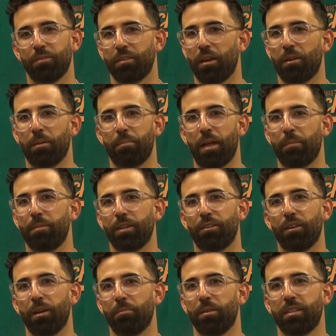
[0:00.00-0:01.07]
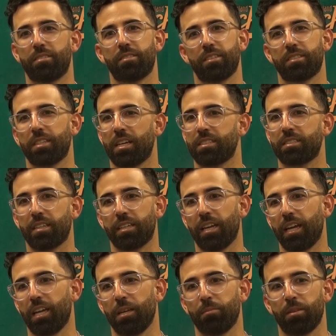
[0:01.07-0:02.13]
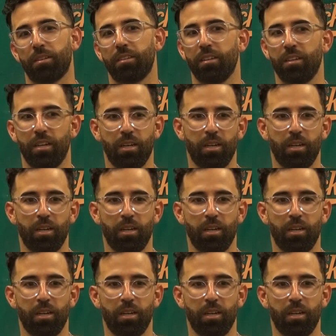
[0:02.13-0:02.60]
that'd be great, but that's the game, and